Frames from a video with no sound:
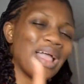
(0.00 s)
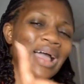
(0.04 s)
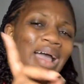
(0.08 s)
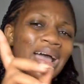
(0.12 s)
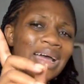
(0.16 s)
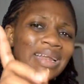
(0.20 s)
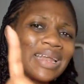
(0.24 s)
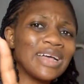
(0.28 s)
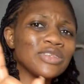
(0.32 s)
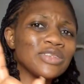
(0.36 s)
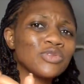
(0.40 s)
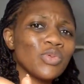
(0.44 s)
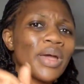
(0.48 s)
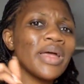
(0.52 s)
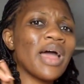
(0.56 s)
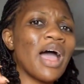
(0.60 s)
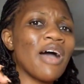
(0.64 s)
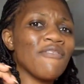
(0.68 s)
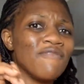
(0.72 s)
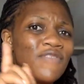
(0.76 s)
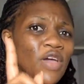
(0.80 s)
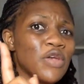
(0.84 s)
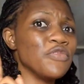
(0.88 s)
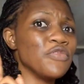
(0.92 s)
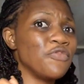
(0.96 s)
And that's where
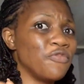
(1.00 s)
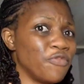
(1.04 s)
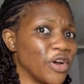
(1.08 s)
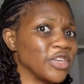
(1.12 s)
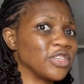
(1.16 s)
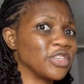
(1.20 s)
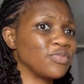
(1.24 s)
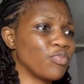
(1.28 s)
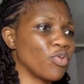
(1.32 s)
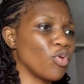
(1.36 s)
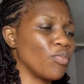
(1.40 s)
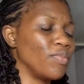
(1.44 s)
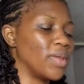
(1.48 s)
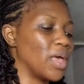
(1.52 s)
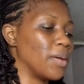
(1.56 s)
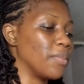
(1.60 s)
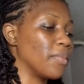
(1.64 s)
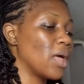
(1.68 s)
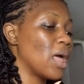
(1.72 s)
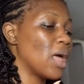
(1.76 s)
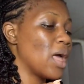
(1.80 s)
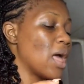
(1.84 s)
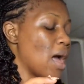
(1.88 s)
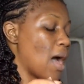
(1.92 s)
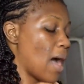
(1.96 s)
our very first
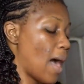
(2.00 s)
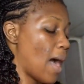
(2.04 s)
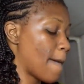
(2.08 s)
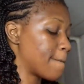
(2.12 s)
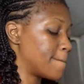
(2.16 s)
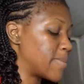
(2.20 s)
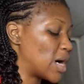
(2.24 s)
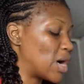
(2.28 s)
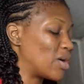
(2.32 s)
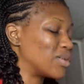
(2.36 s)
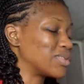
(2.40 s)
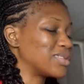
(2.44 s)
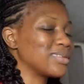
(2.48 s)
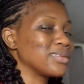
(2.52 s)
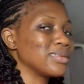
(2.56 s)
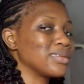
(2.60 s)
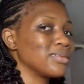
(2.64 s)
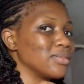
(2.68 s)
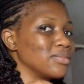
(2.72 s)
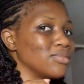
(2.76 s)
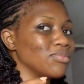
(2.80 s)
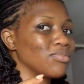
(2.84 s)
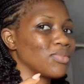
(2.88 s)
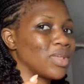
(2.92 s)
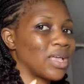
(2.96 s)
problem about
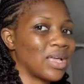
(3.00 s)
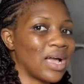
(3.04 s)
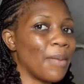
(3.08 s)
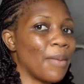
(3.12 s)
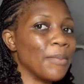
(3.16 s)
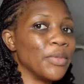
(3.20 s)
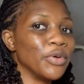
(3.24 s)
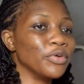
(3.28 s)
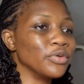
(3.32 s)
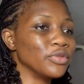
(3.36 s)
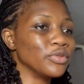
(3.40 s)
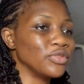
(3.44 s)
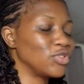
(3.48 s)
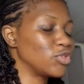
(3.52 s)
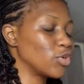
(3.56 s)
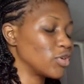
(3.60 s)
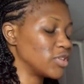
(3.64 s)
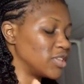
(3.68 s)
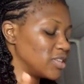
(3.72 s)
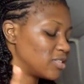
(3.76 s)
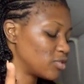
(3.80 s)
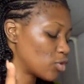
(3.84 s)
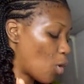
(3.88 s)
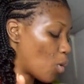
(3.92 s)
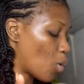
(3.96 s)
Cameroon
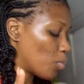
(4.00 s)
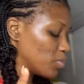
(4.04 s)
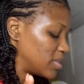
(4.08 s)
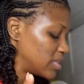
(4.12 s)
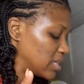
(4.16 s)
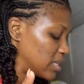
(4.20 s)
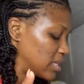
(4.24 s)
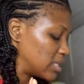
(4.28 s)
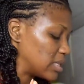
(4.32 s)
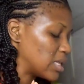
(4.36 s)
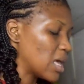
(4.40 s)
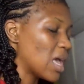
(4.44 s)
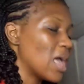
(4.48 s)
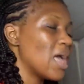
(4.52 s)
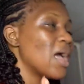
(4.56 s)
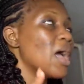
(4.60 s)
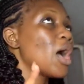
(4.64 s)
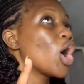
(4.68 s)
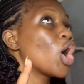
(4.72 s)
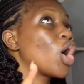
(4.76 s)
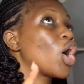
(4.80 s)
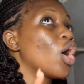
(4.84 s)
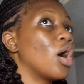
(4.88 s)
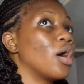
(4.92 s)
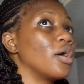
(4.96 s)
studies comes in,
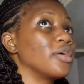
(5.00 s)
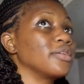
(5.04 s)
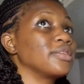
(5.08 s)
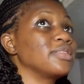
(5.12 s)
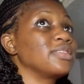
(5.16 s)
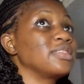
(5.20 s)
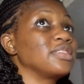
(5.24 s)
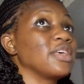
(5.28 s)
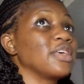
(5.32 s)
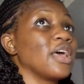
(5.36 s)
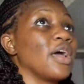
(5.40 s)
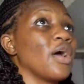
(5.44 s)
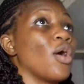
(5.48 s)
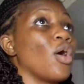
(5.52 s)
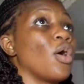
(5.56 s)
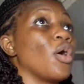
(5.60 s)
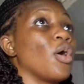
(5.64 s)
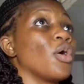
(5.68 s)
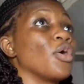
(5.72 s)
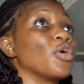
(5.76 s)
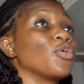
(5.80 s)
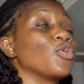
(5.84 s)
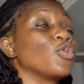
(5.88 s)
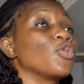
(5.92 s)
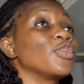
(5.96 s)
because
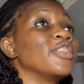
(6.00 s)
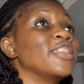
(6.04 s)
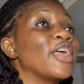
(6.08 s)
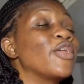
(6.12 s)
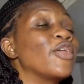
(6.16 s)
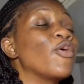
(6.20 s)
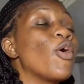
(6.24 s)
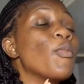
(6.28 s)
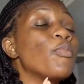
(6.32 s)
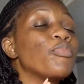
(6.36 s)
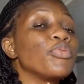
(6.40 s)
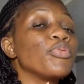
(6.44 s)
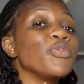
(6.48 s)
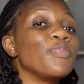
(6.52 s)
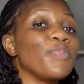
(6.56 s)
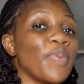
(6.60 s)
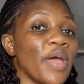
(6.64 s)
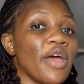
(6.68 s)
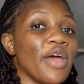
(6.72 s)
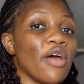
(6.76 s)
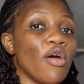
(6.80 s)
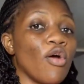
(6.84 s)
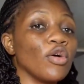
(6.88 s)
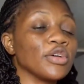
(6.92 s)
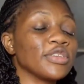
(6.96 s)
they don't
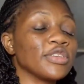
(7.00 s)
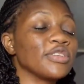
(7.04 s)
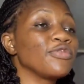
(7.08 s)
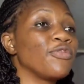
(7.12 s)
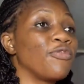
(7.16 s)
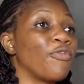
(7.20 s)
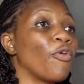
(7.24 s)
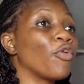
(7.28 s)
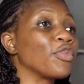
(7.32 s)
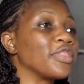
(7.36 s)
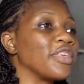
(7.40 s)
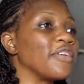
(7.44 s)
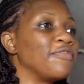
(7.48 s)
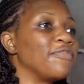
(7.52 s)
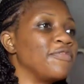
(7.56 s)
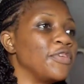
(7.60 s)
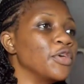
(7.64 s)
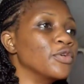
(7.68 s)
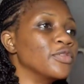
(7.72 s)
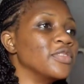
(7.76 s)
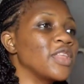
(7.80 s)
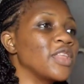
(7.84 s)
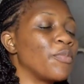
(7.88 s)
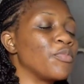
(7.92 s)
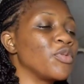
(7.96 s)
prepare us for the
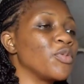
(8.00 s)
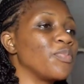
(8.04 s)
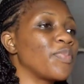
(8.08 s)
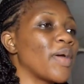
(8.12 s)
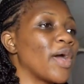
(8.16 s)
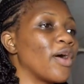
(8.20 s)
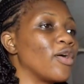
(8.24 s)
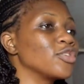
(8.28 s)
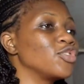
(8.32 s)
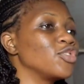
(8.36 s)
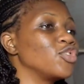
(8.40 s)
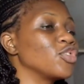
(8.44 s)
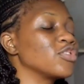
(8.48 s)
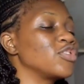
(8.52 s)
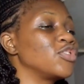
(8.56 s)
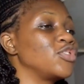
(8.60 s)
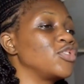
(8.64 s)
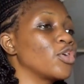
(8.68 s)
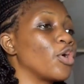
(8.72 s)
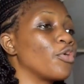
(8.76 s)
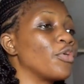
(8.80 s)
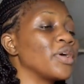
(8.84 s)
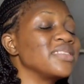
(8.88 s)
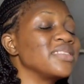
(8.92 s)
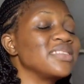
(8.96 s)
field. They prepare us just
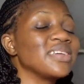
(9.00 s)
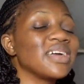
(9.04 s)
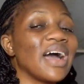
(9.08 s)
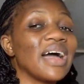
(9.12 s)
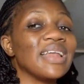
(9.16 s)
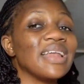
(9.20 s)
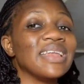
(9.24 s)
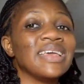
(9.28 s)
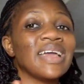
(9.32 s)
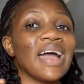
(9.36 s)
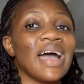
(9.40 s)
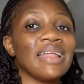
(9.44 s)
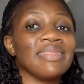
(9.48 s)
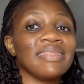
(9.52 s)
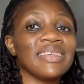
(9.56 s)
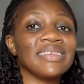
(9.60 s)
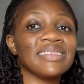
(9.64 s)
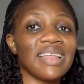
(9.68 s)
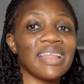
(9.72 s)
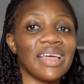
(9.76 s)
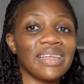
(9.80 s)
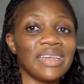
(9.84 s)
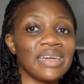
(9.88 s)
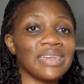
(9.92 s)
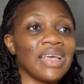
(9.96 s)
theoretically and
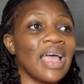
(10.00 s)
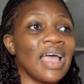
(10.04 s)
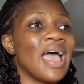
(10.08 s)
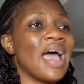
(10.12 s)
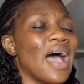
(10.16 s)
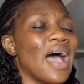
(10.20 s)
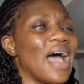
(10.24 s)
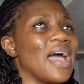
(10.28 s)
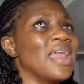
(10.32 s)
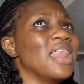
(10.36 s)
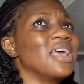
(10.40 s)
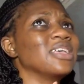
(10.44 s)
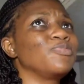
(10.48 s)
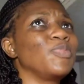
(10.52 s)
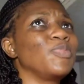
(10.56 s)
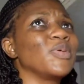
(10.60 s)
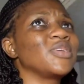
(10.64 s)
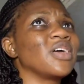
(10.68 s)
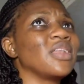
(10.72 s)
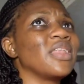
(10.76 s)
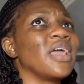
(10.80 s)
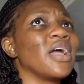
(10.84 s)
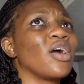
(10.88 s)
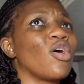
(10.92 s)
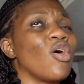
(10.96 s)
things like that. And
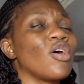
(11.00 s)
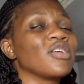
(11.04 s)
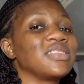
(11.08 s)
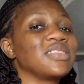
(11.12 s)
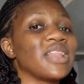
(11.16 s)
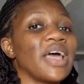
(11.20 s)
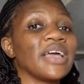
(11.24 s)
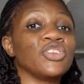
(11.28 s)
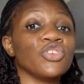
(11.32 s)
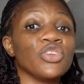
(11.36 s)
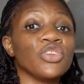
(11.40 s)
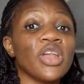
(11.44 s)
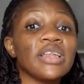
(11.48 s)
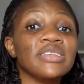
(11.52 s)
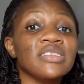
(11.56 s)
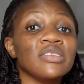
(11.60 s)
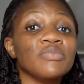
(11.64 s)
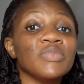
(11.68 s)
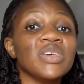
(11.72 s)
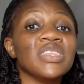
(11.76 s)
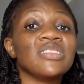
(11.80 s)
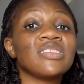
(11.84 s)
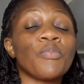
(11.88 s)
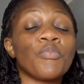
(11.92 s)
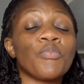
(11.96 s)
especially a course like
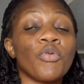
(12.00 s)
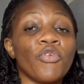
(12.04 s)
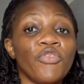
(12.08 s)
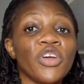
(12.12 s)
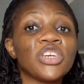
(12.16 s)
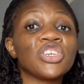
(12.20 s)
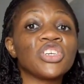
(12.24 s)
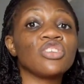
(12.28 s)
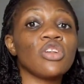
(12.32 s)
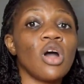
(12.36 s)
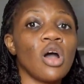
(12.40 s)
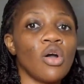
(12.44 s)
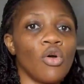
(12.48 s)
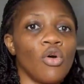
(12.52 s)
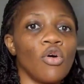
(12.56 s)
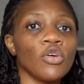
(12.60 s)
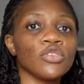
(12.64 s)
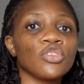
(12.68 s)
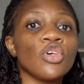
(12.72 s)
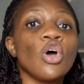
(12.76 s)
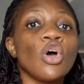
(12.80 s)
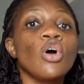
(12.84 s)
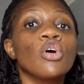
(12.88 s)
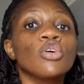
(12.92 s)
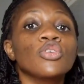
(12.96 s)
journalism, it's a professional
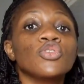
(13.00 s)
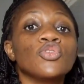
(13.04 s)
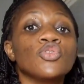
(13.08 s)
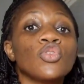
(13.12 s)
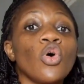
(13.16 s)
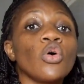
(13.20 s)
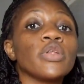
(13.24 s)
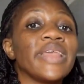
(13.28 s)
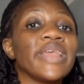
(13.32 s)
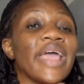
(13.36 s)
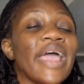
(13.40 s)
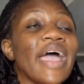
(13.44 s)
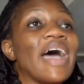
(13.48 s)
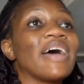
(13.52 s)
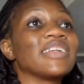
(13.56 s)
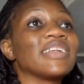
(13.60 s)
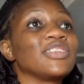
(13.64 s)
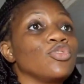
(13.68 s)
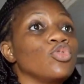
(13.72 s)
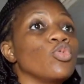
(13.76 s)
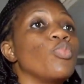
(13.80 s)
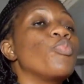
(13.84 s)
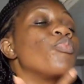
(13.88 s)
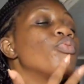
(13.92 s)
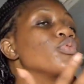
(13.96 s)
course, so they
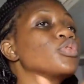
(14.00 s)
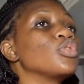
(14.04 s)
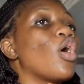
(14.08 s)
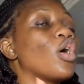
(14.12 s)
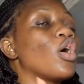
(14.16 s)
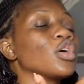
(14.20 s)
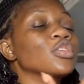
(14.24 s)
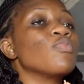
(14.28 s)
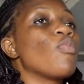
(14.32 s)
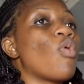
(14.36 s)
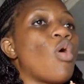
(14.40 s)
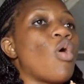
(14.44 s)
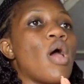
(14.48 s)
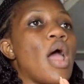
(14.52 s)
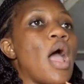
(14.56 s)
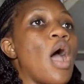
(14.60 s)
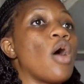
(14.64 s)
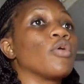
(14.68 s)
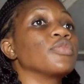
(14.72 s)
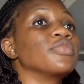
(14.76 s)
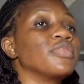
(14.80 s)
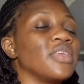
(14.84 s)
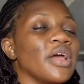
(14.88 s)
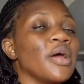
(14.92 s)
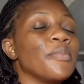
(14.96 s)
had to put us more
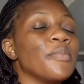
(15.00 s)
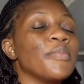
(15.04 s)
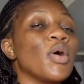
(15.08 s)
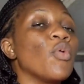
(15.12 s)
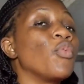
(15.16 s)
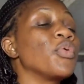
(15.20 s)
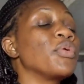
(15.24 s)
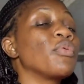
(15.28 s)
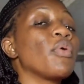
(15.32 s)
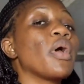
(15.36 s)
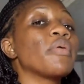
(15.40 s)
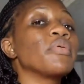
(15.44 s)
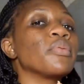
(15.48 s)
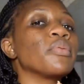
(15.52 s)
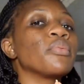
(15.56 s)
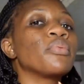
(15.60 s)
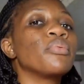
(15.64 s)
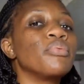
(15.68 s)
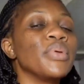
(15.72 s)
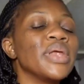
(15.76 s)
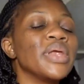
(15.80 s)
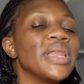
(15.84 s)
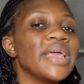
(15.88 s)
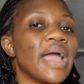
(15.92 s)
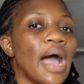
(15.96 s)
out there, but we weren't
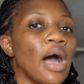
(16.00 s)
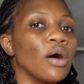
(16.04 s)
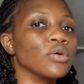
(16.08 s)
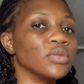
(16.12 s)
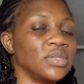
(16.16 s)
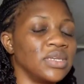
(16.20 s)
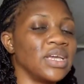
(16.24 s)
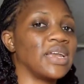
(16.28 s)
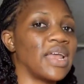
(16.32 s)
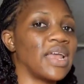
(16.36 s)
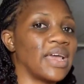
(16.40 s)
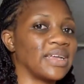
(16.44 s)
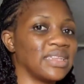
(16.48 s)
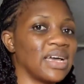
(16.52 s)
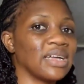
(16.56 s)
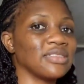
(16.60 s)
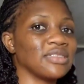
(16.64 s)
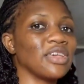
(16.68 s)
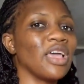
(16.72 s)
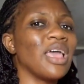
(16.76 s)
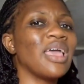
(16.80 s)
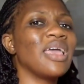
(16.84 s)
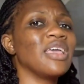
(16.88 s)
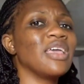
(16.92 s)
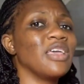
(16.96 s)
really out there like
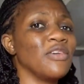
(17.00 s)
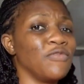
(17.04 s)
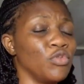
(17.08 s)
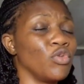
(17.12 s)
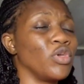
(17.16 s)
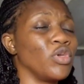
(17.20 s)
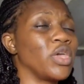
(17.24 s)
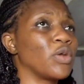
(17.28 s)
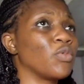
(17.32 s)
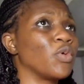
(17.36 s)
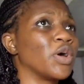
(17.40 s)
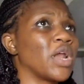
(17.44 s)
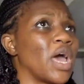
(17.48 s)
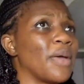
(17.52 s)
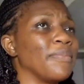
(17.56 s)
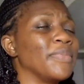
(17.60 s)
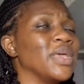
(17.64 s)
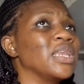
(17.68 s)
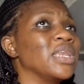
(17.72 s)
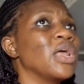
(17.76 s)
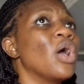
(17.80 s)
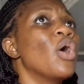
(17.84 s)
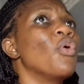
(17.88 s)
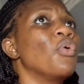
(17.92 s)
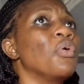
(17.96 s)
that, if you get what I
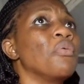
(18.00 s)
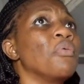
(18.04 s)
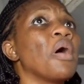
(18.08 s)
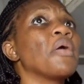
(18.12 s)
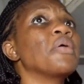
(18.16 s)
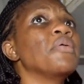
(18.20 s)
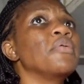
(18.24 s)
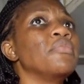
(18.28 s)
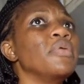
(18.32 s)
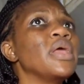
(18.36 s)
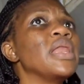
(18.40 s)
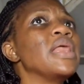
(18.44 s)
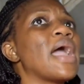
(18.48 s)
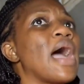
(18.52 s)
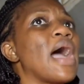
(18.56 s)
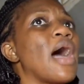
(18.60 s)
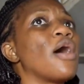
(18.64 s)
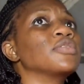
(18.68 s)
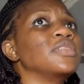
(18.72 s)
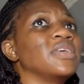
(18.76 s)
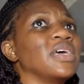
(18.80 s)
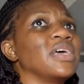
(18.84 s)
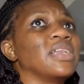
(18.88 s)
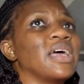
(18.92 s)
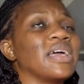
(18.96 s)
mean. We weren't really
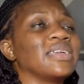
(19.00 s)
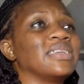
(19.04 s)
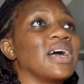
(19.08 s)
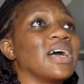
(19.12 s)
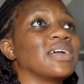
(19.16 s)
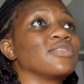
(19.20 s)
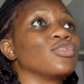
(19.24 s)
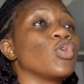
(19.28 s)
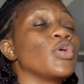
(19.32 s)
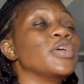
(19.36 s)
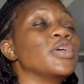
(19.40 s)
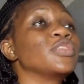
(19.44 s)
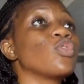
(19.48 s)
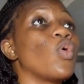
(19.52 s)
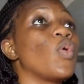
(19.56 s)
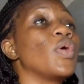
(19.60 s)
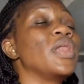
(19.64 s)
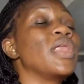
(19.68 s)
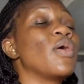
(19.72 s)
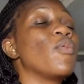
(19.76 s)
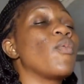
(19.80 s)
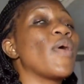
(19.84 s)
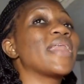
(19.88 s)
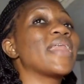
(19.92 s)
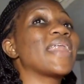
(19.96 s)
out there like that. So it's
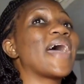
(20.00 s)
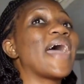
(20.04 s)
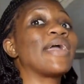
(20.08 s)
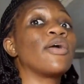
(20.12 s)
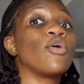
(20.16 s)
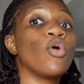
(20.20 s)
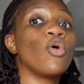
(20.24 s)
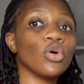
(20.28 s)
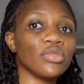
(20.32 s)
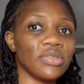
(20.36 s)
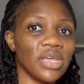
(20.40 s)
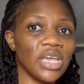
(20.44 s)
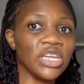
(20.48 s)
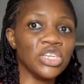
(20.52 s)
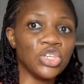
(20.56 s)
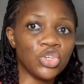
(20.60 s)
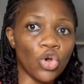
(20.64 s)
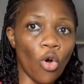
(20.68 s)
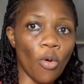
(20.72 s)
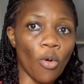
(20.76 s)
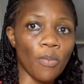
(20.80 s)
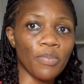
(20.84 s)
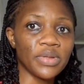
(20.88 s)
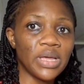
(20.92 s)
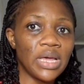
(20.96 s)
only when I got a
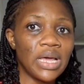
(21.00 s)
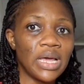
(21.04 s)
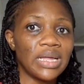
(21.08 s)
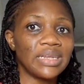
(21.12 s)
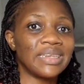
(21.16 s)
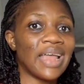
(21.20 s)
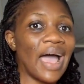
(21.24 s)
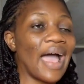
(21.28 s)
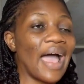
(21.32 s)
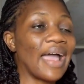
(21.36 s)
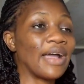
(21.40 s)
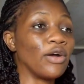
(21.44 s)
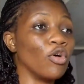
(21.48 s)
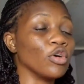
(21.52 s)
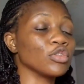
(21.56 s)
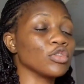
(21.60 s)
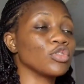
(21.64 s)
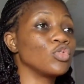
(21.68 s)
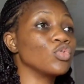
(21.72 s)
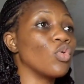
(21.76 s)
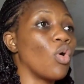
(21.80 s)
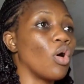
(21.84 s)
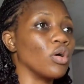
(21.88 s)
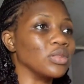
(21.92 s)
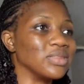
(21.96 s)
job that I
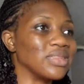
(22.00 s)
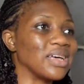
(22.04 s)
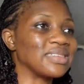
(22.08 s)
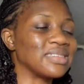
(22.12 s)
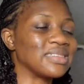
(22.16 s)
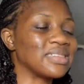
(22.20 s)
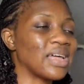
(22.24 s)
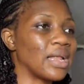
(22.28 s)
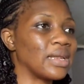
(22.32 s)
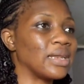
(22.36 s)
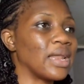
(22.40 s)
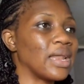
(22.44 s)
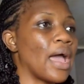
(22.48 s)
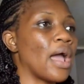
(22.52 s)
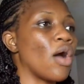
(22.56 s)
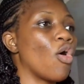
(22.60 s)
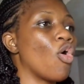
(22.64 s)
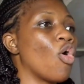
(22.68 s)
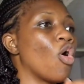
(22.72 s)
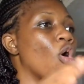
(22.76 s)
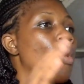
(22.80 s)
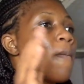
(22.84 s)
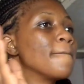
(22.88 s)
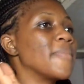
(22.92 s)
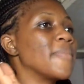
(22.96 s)
got to understand, like,
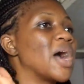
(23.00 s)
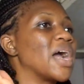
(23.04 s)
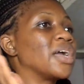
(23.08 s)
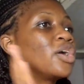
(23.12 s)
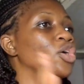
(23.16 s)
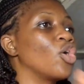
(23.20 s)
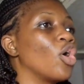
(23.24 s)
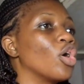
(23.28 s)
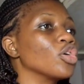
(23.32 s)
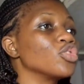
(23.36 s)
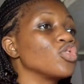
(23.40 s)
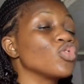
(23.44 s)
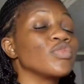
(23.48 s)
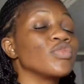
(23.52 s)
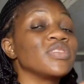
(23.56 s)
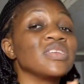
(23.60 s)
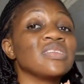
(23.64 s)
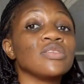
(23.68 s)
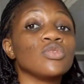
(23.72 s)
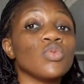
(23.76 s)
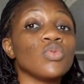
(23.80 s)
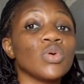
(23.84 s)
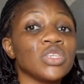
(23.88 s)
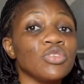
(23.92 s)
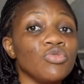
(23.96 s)
oh my God, so
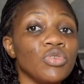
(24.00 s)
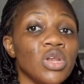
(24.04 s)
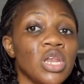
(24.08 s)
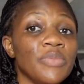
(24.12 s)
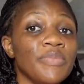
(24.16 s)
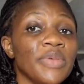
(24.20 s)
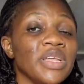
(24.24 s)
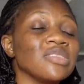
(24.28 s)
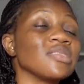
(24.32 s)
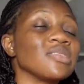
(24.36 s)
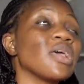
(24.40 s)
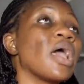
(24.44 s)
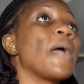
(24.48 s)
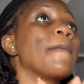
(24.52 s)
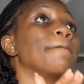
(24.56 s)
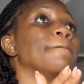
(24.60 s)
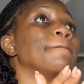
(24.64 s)
this is what it really means.